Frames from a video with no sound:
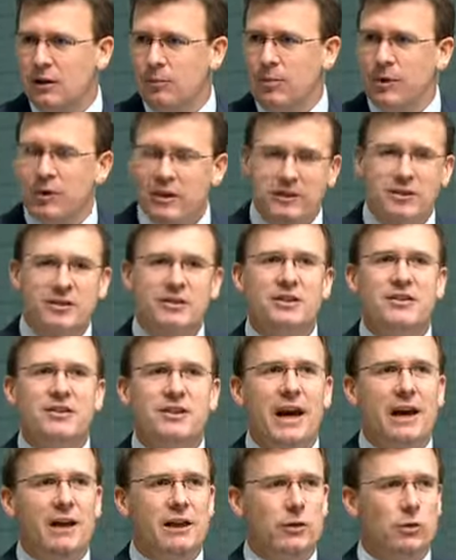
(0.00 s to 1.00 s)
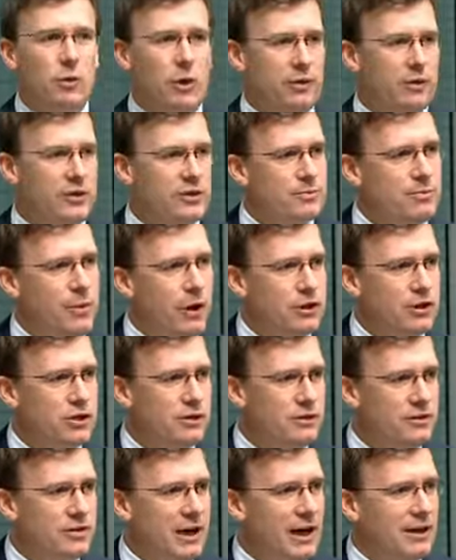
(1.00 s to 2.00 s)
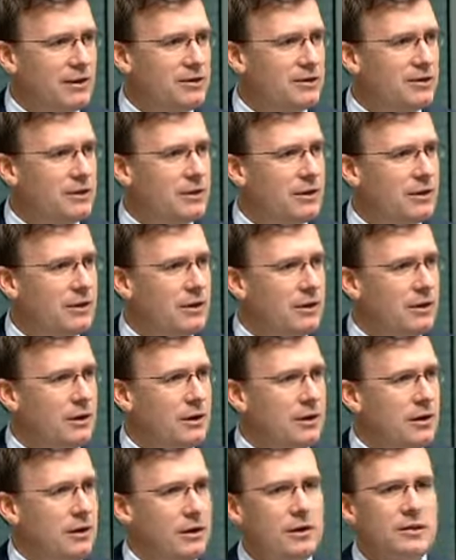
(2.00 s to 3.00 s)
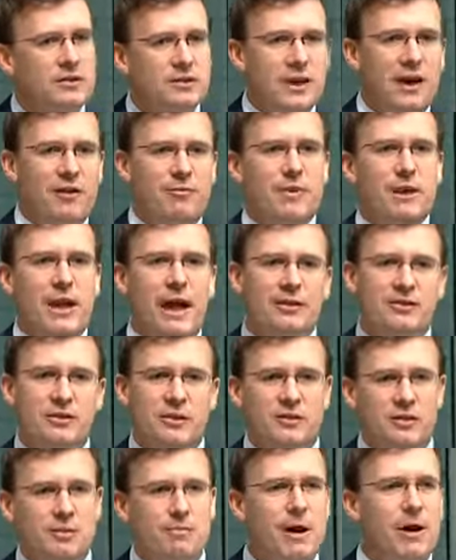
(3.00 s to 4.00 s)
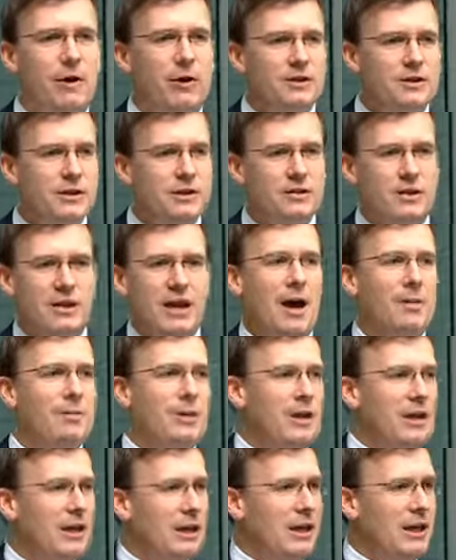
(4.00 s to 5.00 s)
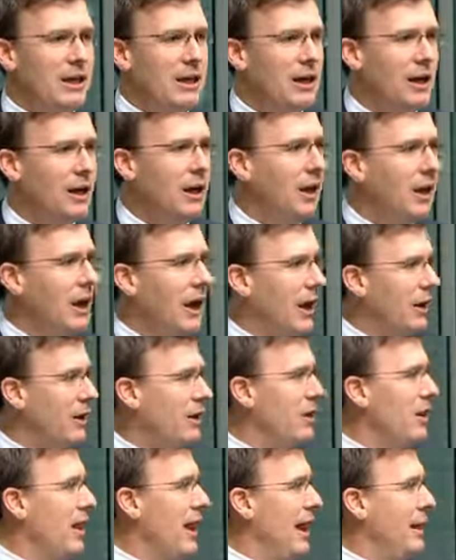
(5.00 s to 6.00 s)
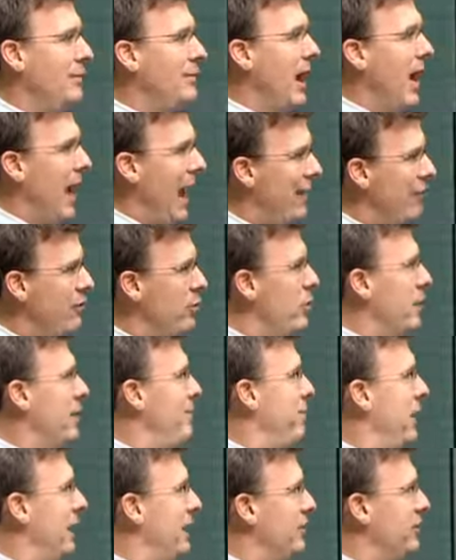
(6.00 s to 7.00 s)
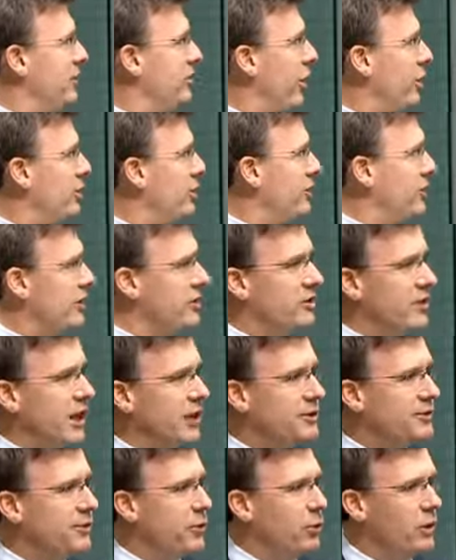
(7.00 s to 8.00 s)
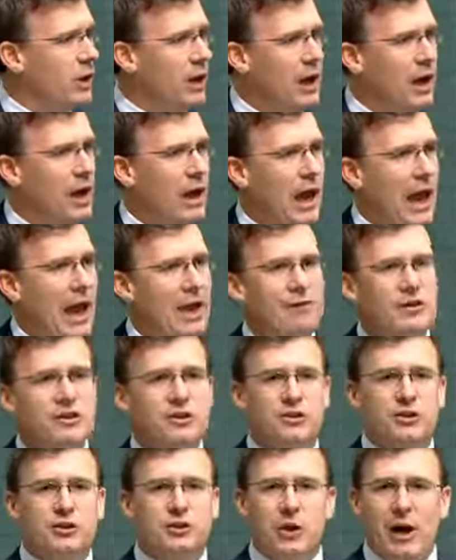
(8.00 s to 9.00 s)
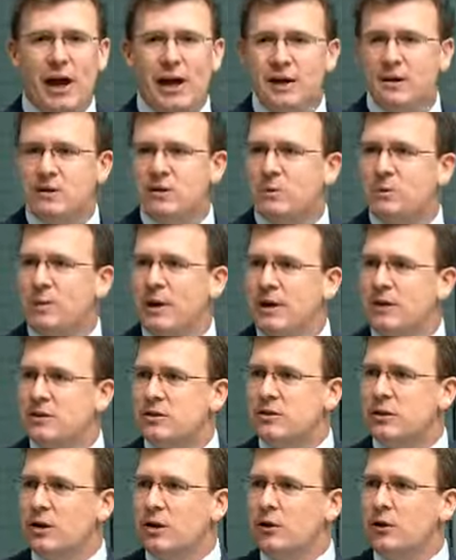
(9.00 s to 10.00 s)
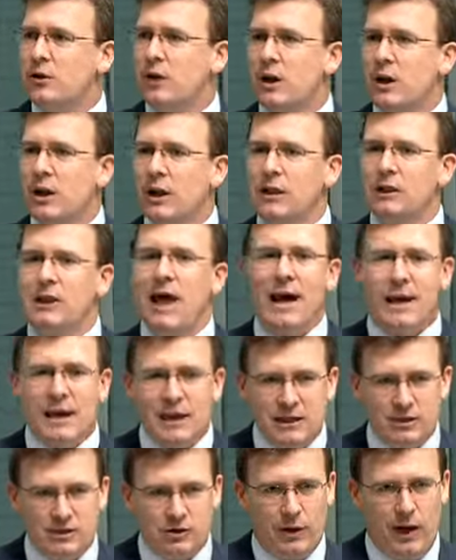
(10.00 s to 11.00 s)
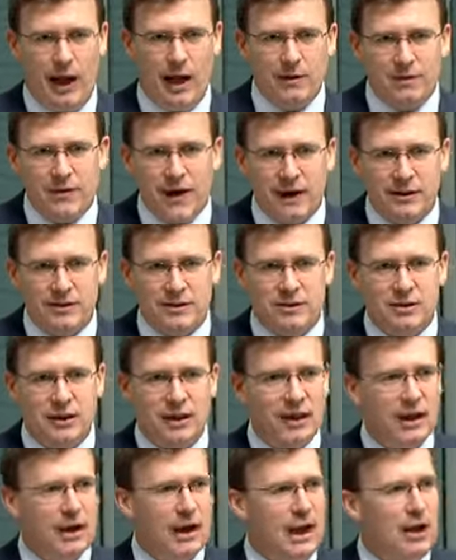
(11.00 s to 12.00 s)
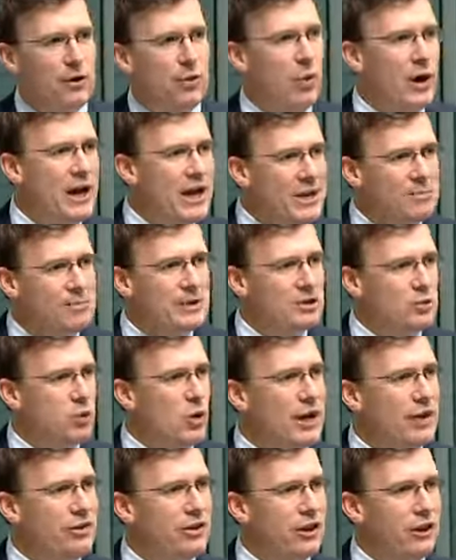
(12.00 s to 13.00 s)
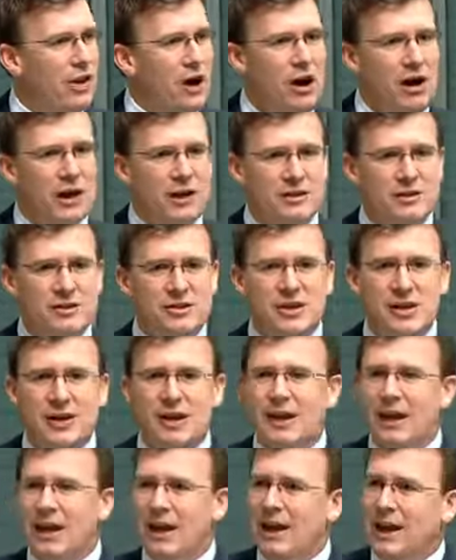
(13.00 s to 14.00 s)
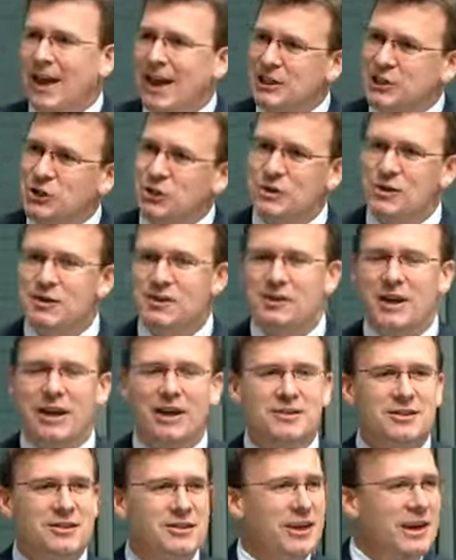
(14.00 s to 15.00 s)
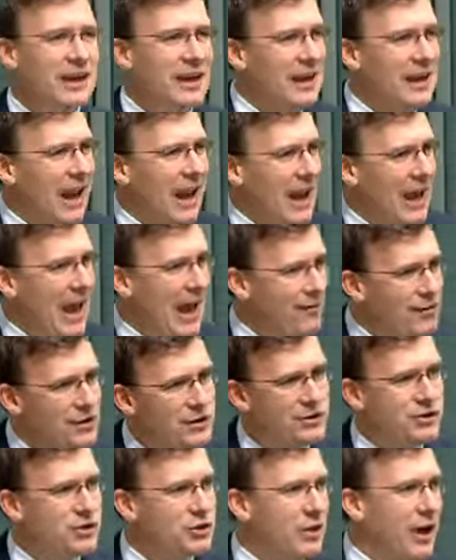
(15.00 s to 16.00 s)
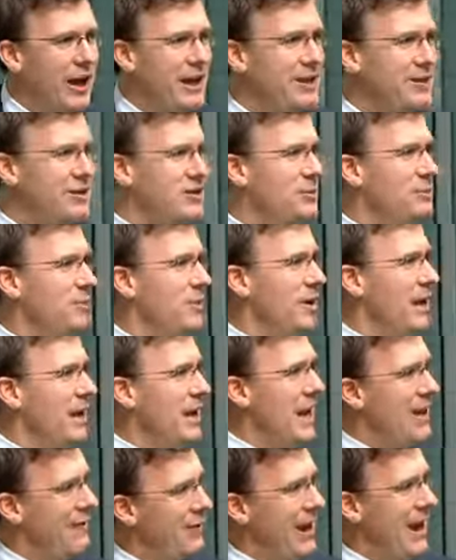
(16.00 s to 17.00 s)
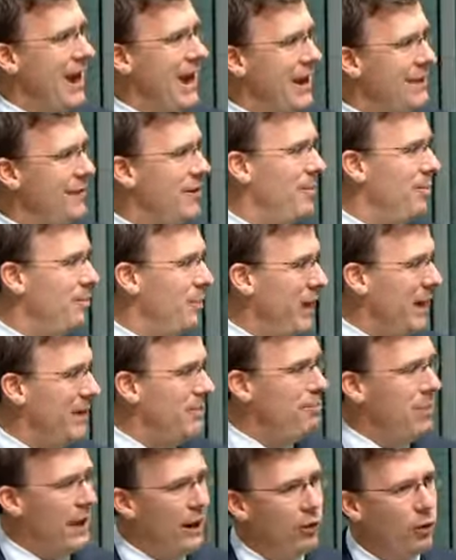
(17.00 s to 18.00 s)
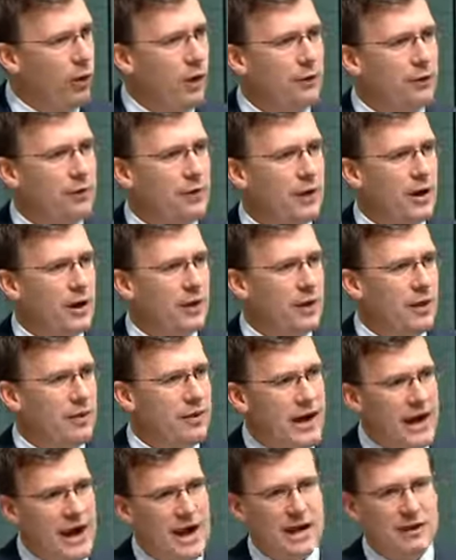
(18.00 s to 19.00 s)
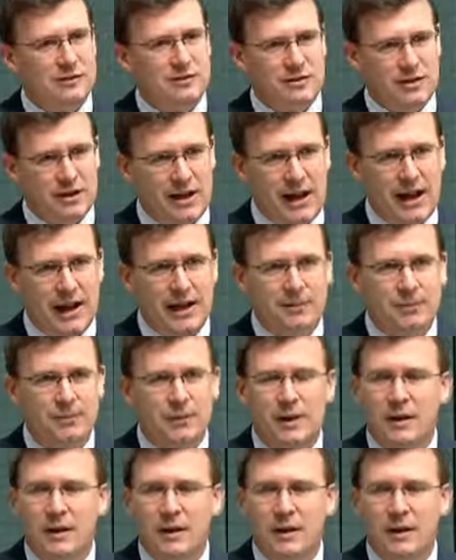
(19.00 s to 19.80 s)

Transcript: But this is exactly what this motion does. This government has the temerity to come in here and claim, haven't we been so successful? Haven't Australians been so lucky to have us? And reading between the lines, it actually says, haven't Australians never ever been better off than they are today?